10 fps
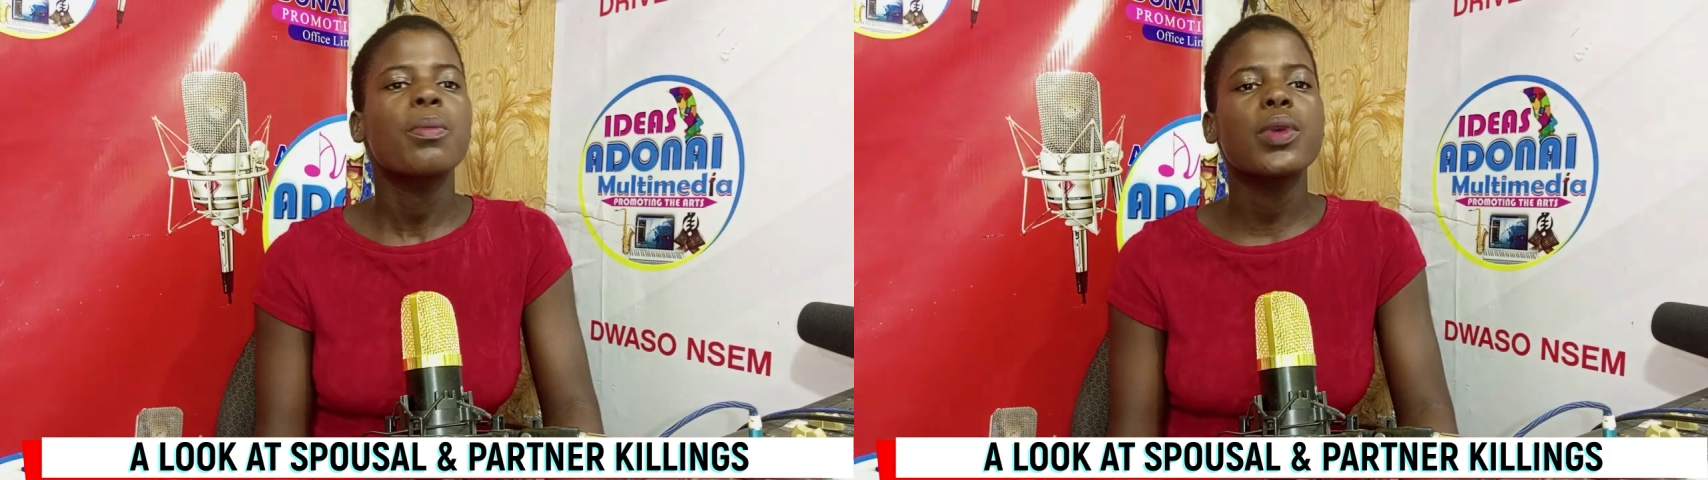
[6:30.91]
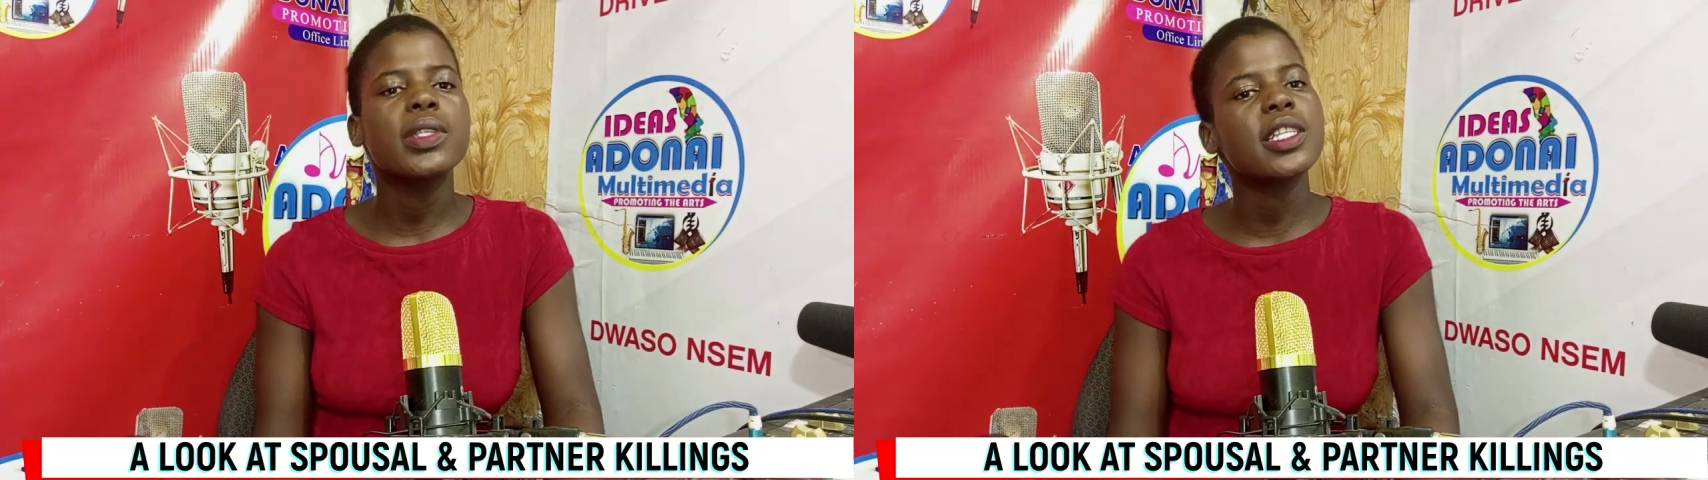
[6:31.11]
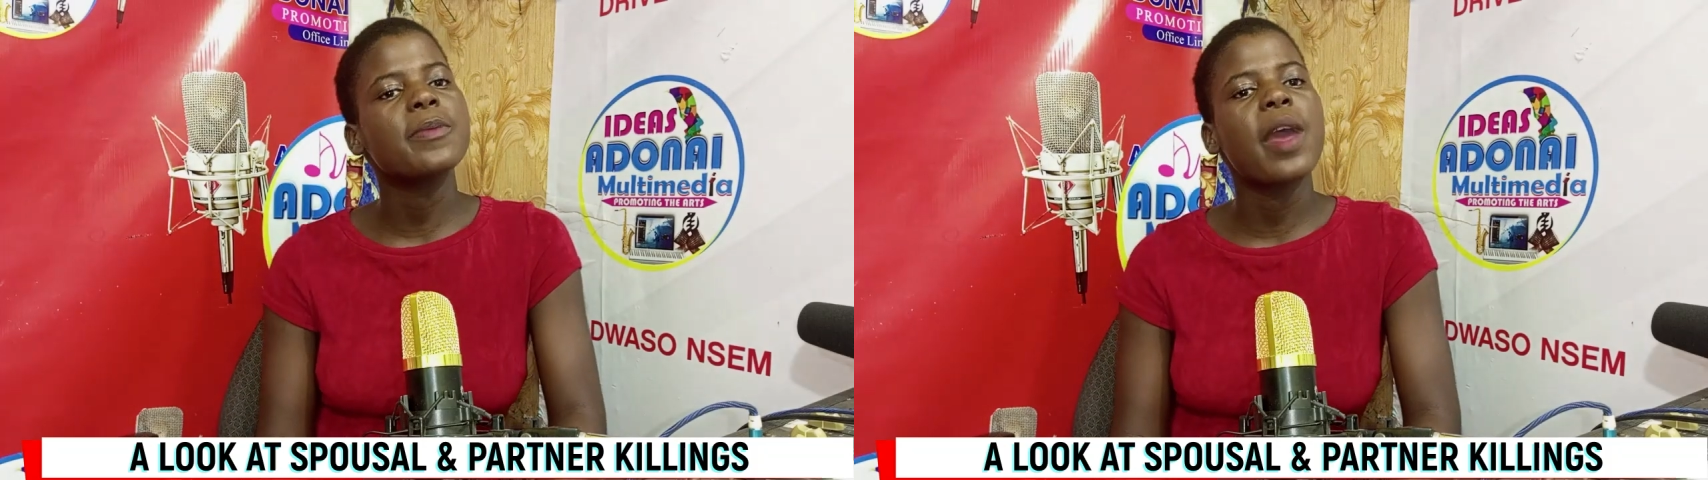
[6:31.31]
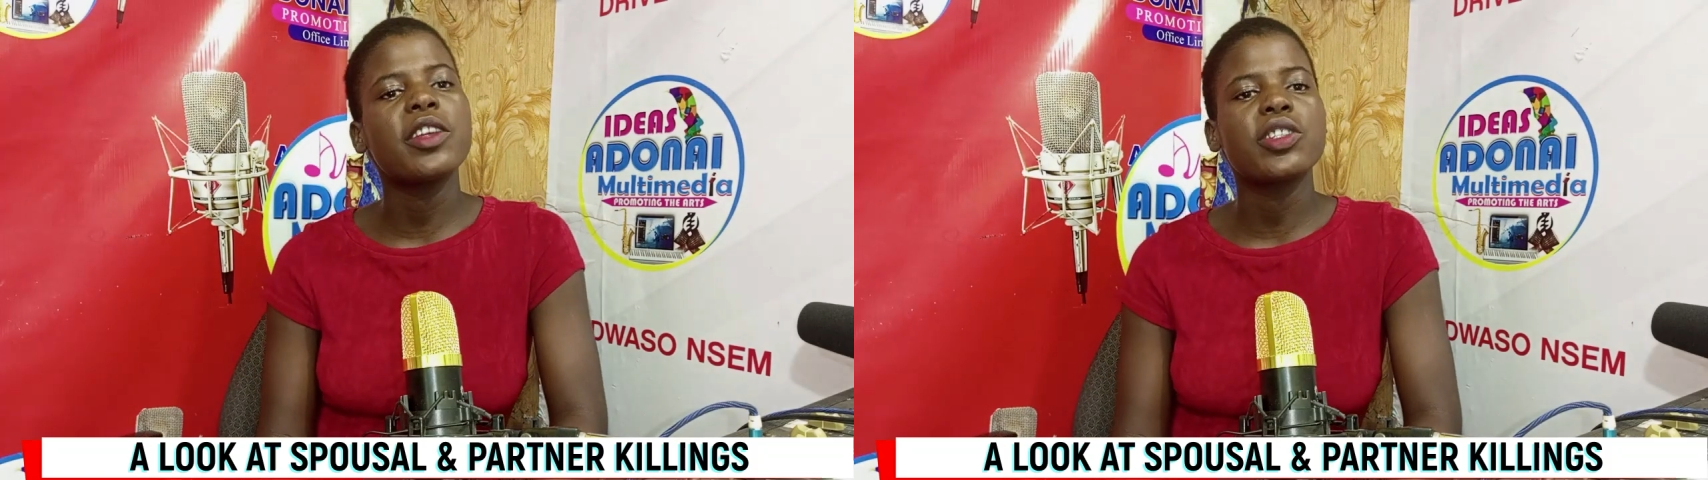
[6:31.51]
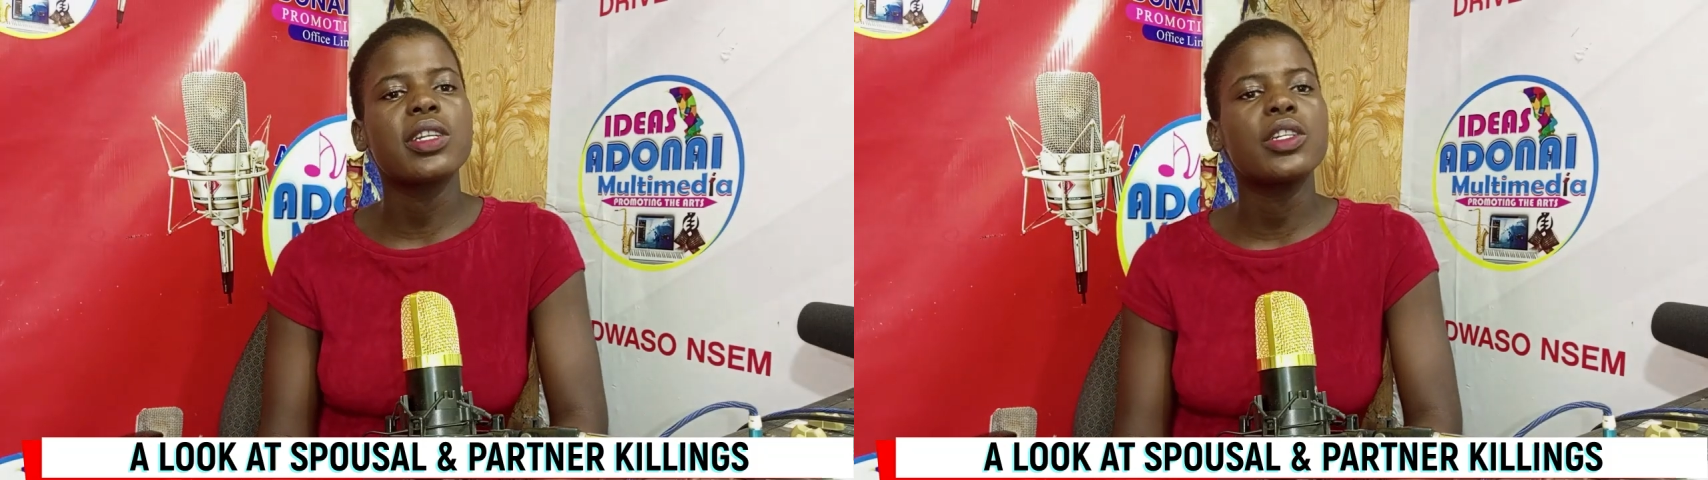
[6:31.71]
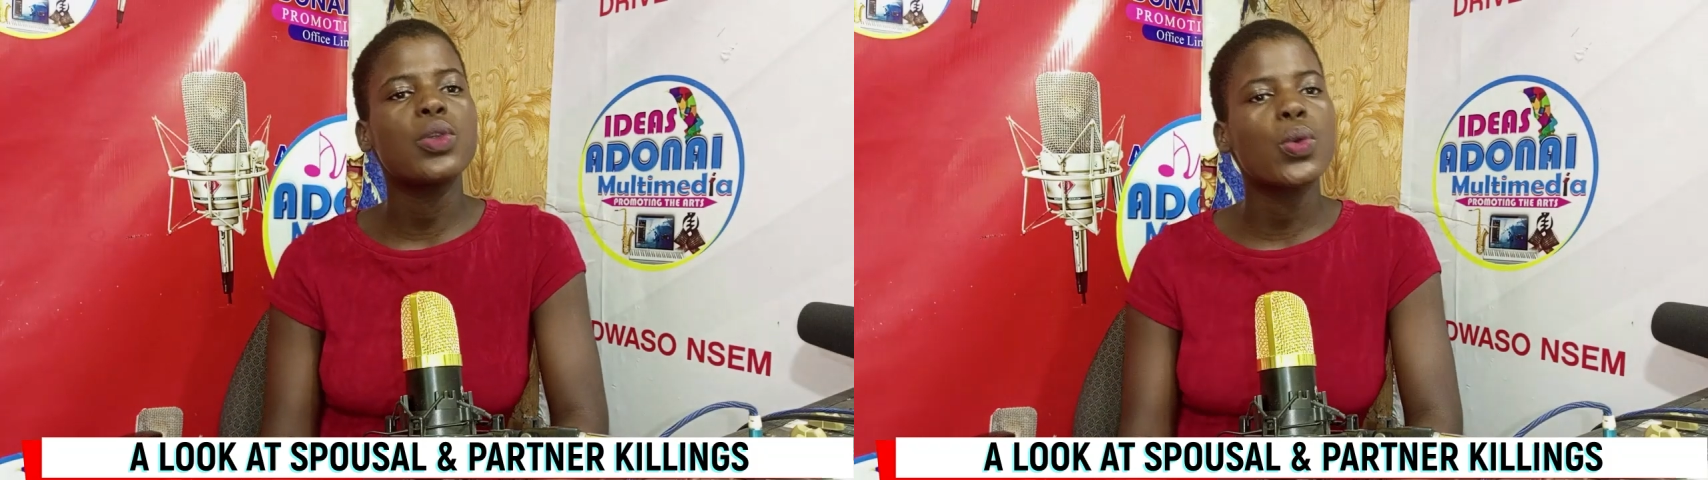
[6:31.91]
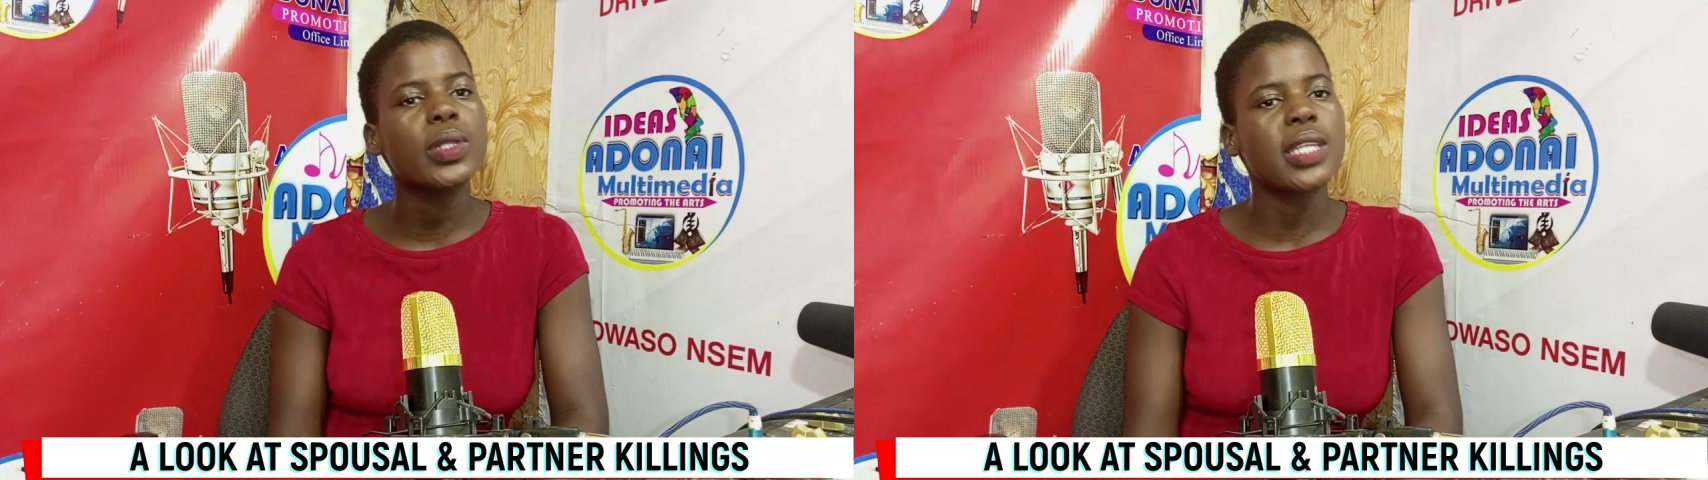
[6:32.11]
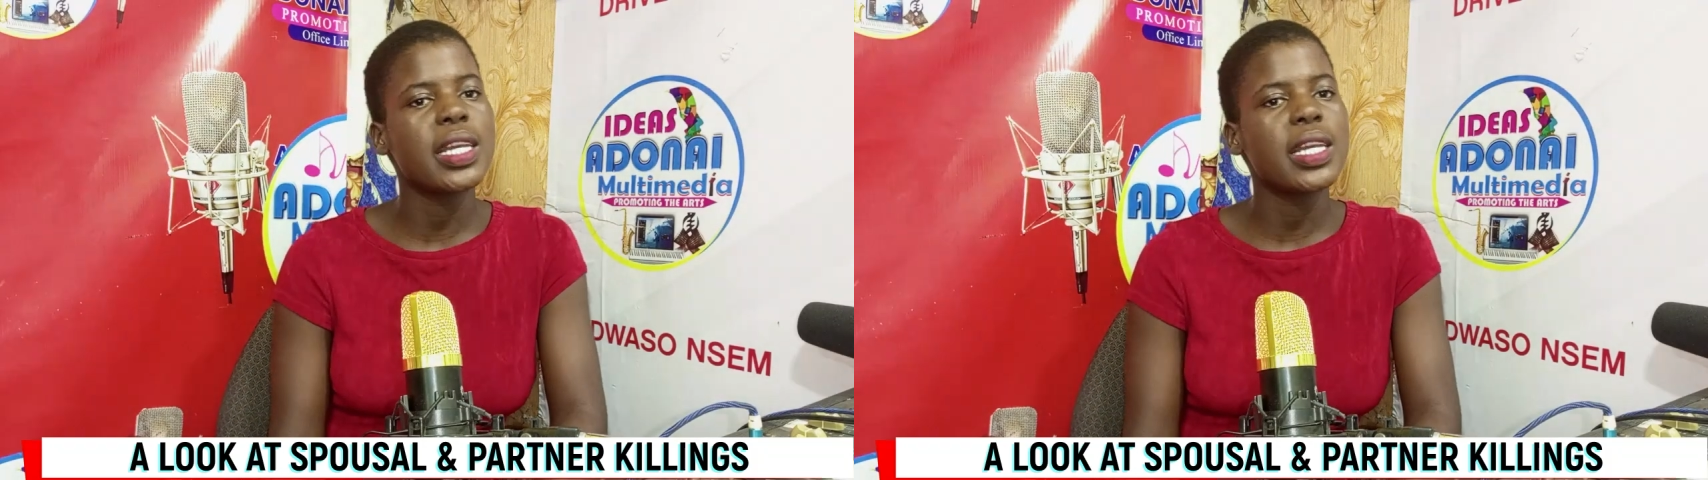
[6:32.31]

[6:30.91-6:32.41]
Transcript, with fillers: most especially those